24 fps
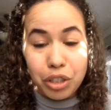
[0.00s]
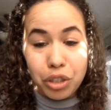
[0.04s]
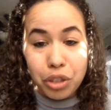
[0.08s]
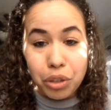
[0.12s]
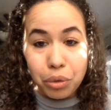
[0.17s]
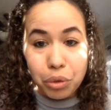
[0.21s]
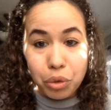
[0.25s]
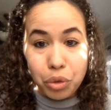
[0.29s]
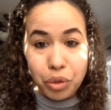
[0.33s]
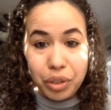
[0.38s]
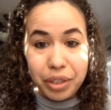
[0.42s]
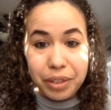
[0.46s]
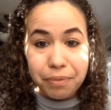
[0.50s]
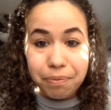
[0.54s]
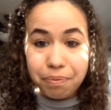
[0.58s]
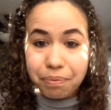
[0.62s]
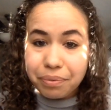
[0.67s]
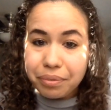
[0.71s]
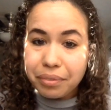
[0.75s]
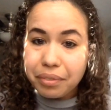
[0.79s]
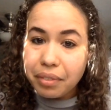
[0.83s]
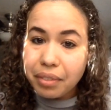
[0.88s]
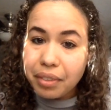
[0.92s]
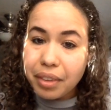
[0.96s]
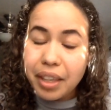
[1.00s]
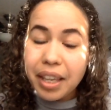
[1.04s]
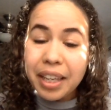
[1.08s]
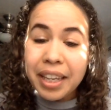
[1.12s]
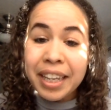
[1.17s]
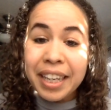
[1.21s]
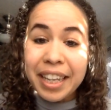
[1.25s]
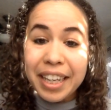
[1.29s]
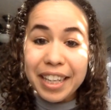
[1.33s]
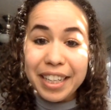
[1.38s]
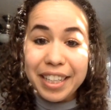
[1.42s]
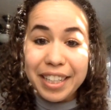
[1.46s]
children
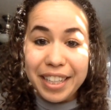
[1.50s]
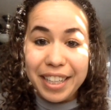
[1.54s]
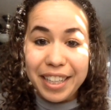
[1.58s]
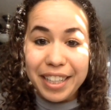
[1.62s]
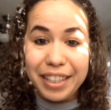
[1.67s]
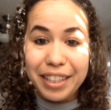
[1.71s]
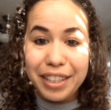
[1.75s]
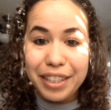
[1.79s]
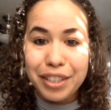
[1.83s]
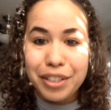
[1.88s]
in need.